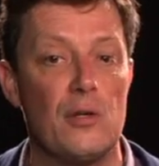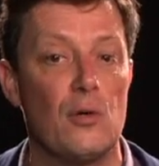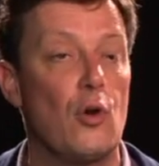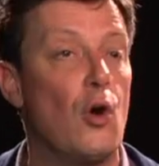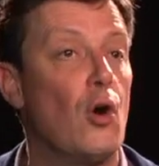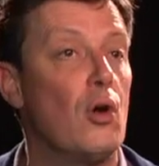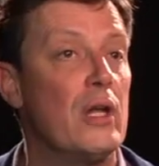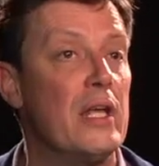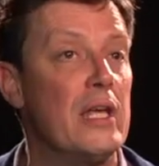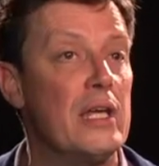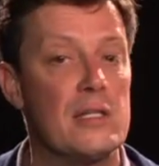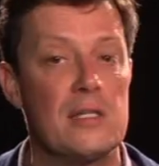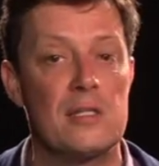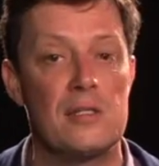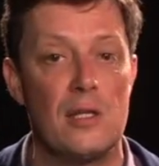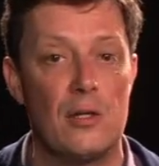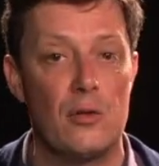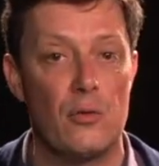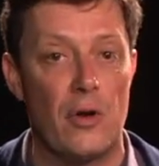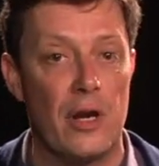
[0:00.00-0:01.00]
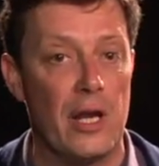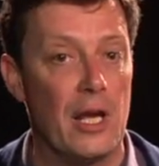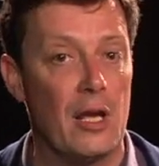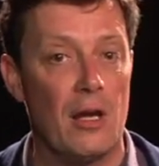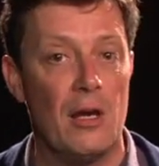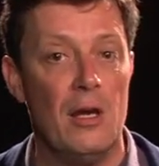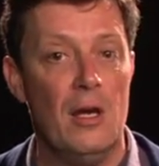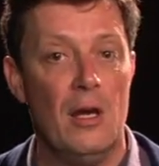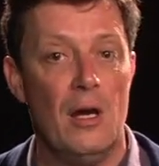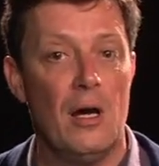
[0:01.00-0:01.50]
colleagues during
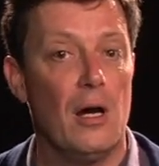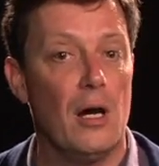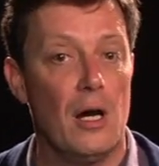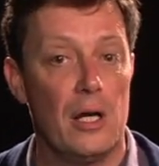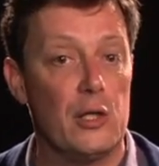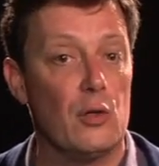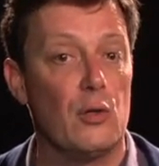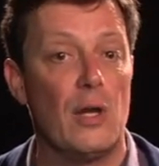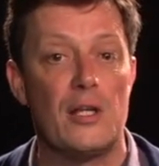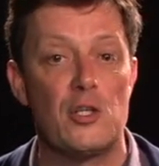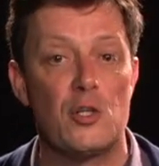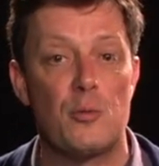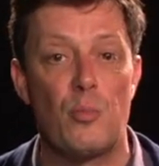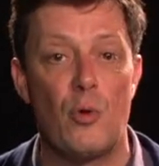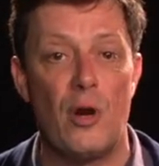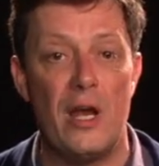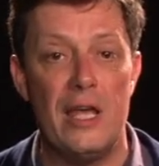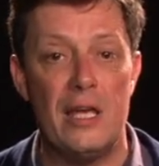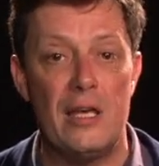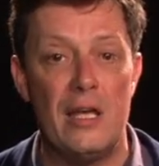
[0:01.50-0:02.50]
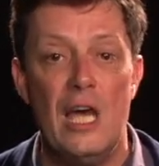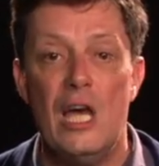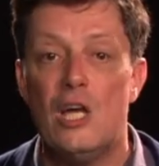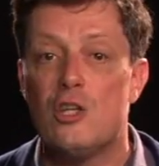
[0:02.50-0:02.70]
your lunch break,